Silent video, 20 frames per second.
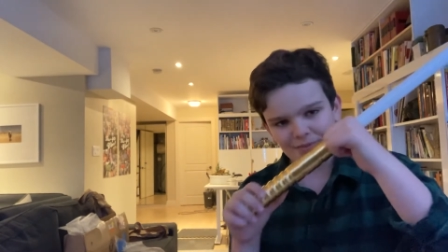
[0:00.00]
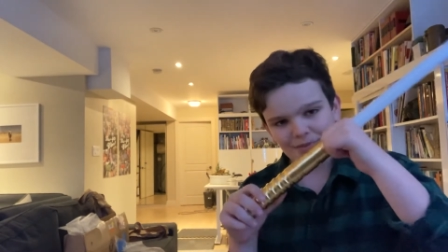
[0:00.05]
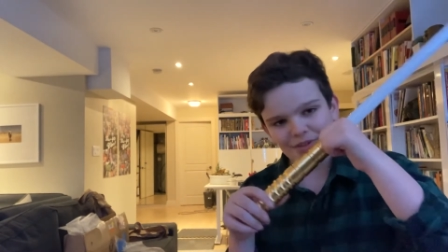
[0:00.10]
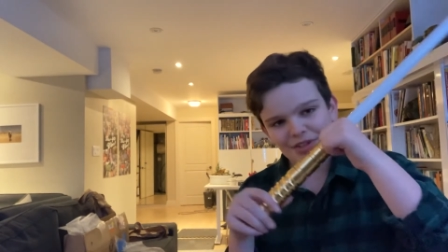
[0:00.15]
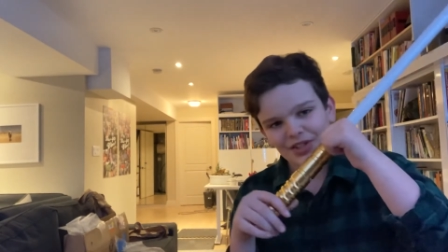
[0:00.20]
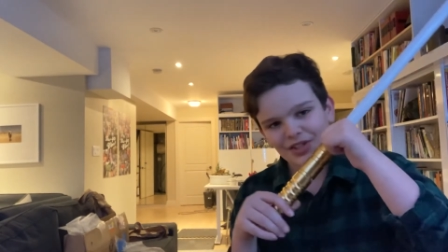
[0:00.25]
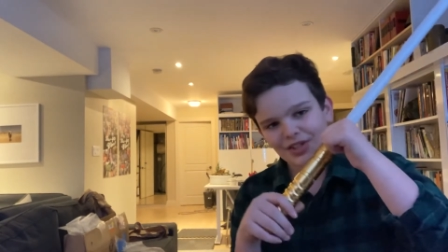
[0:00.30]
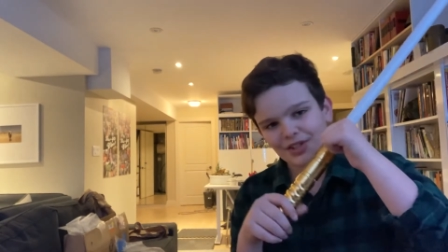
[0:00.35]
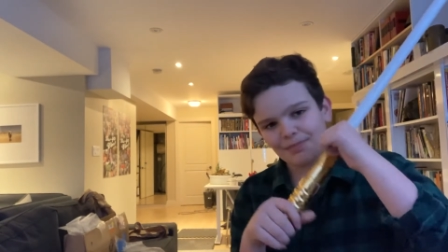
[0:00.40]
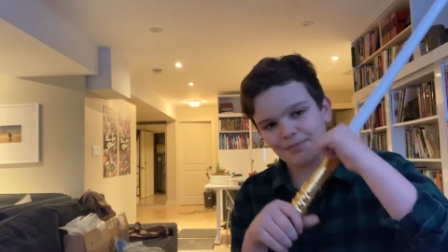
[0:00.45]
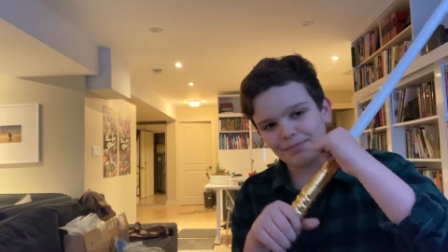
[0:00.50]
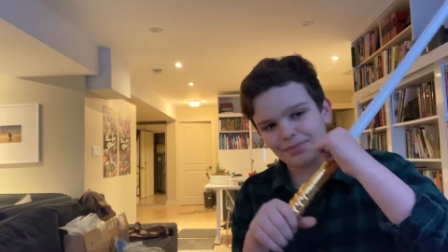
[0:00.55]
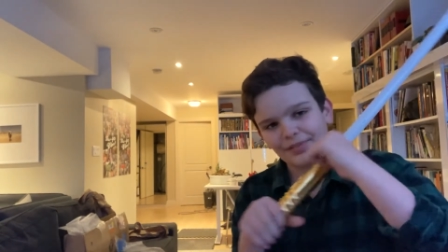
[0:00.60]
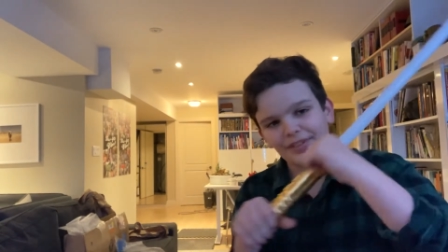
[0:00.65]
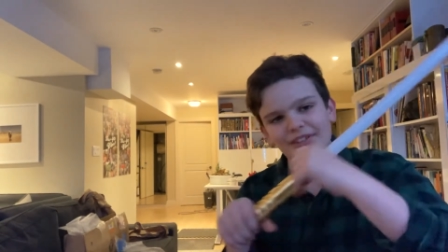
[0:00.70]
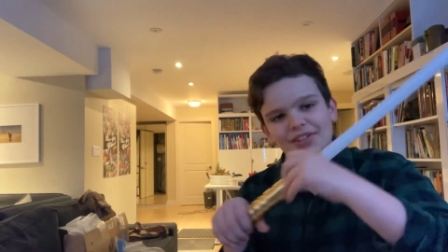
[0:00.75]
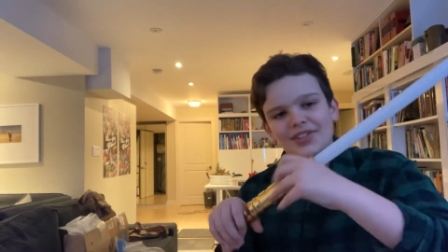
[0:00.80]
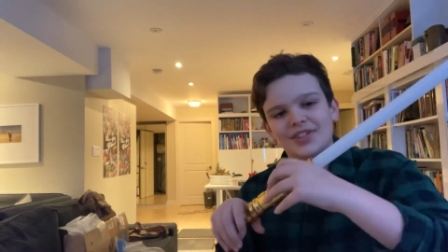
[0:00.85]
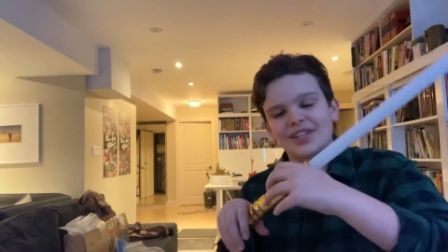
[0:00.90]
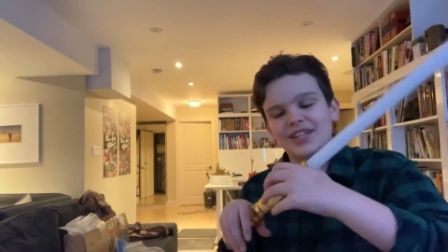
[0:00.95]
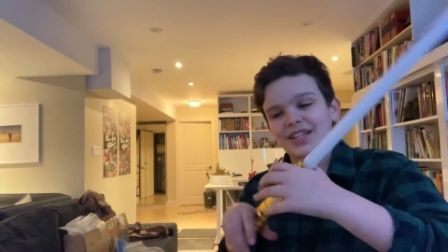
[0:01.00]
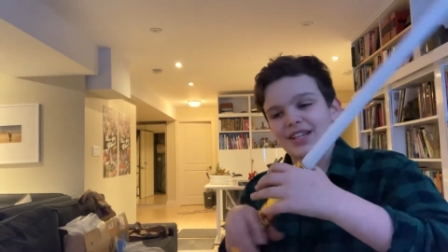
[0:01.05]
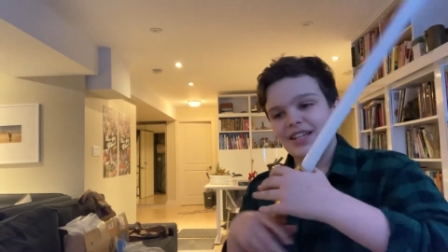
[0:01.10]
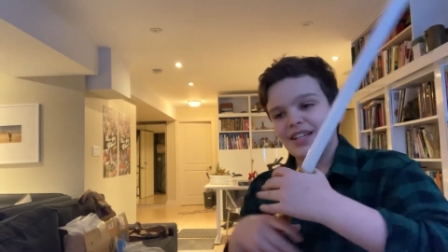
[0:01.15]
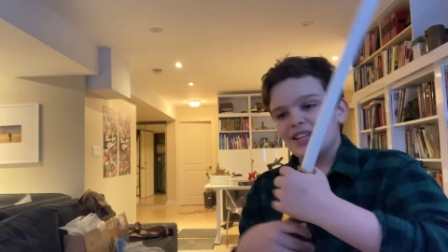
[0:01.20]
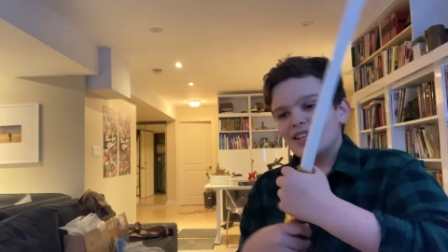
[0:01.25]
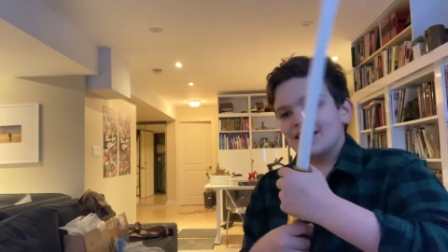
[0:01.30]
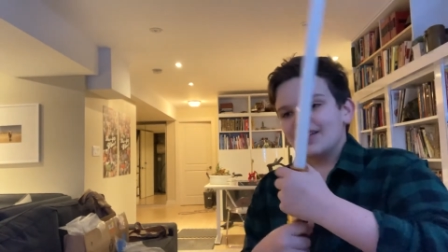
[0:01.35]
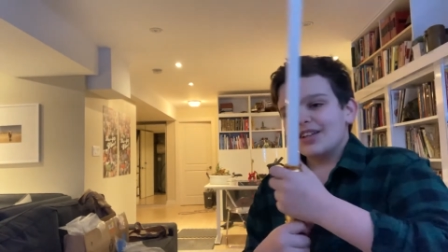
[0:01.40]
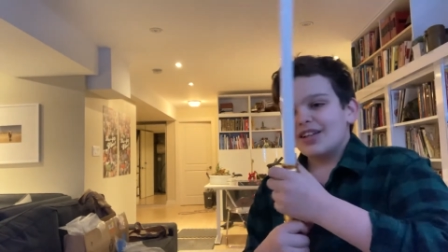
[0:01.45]
It's just simplicity.
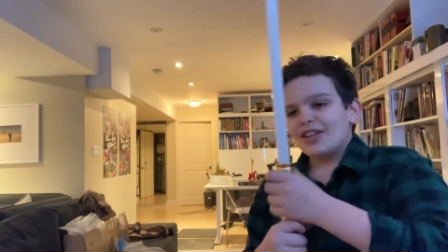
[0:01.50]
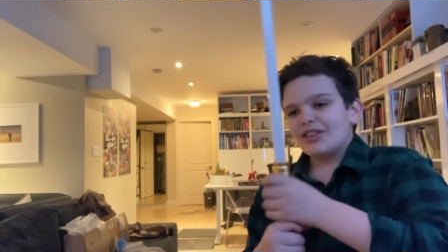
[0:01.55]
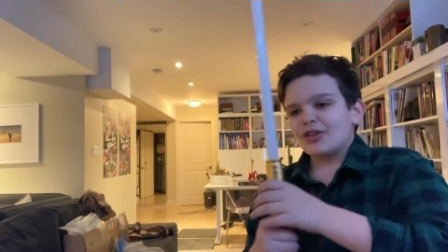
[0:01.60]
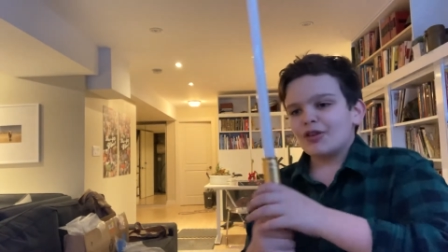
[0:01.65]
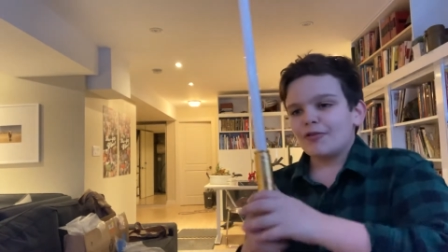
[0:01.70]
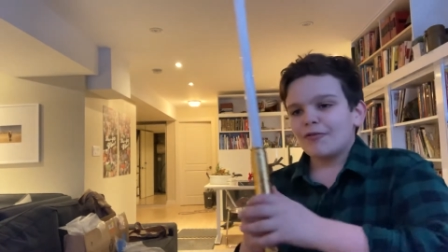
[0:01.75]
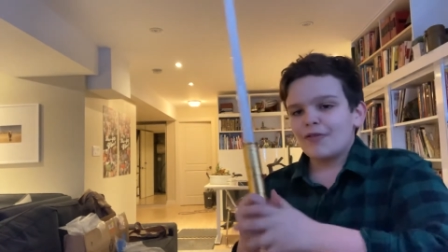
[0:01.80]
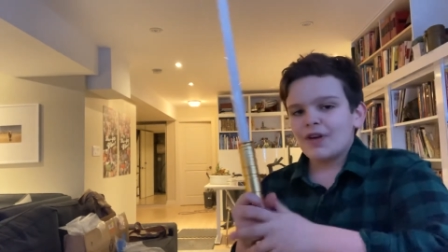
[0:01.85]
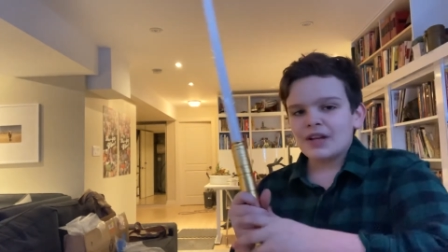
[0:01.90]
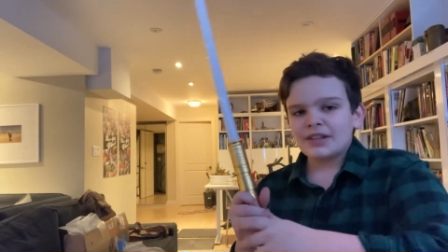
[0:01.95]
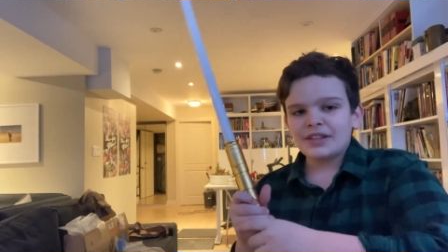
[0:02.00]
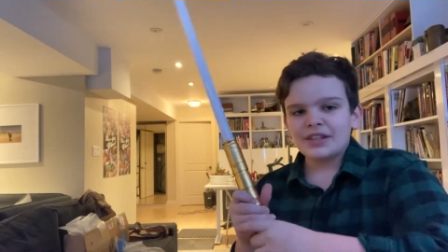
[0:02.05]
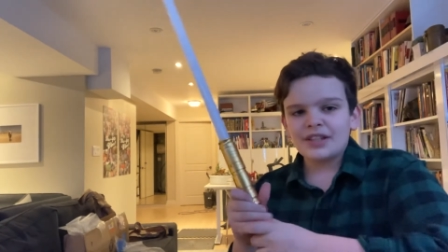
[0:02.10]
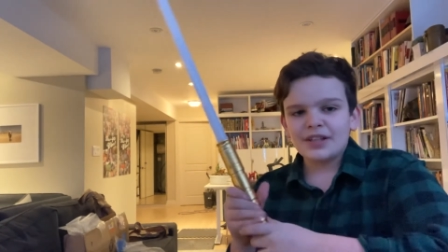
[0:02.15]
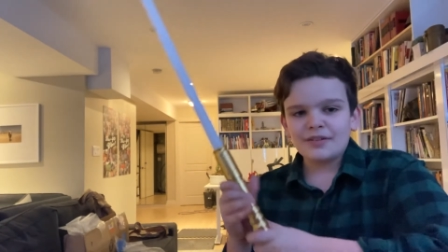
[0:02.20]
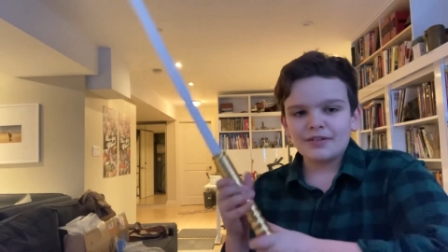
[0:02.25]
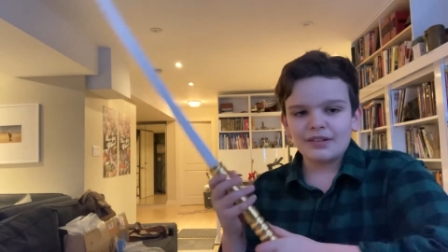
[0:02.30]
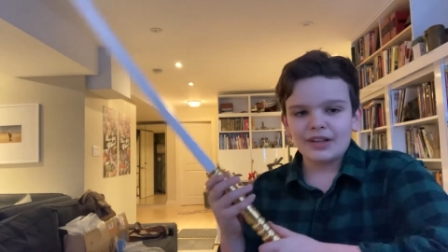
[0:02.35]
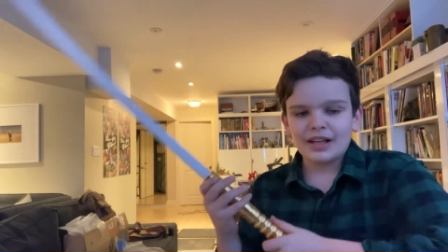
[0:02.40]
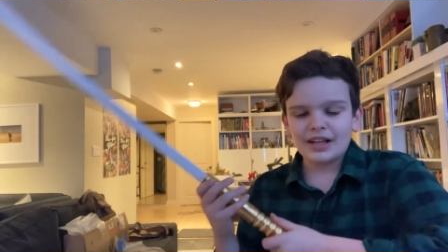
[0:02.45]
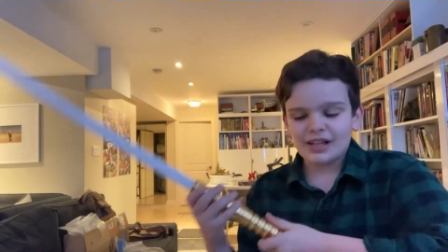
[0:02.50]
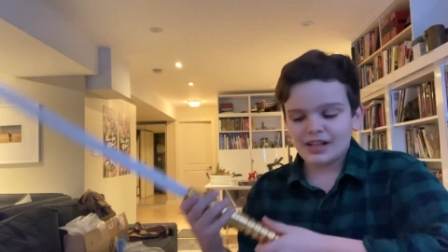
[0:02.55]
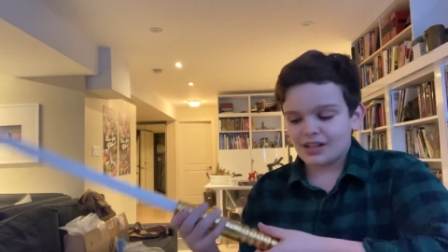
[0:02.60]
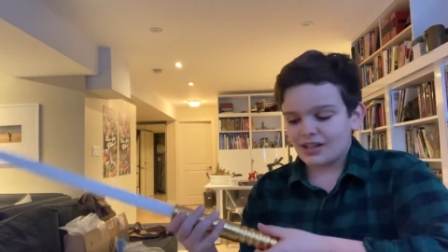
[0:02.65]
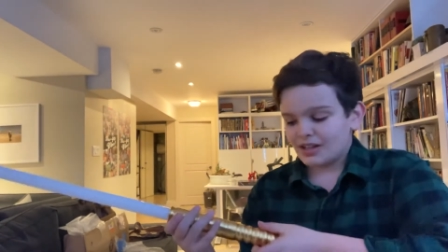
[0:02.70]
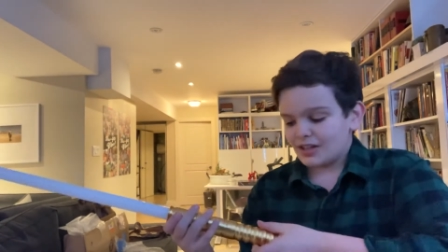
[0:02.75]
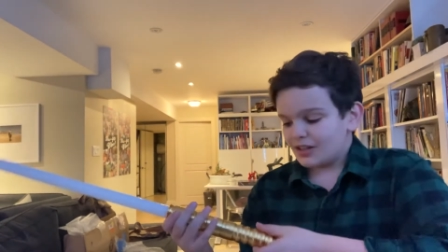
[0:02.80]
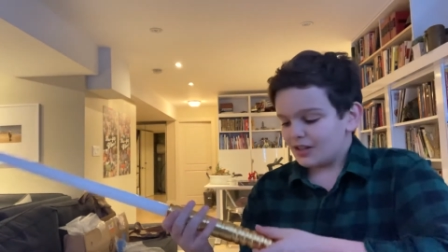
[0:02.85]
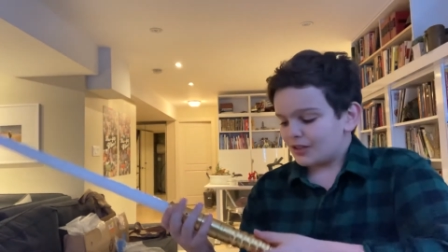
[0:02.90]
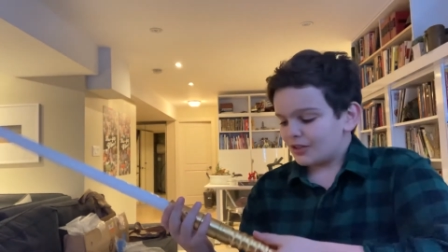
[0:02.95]
The fact that
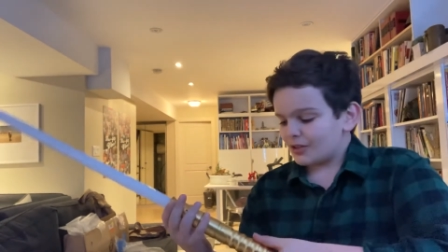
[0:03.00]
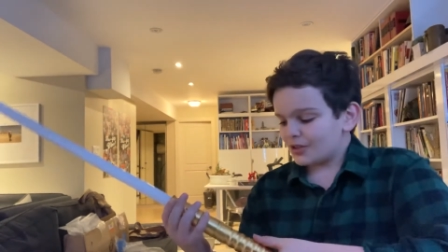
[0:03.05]
there's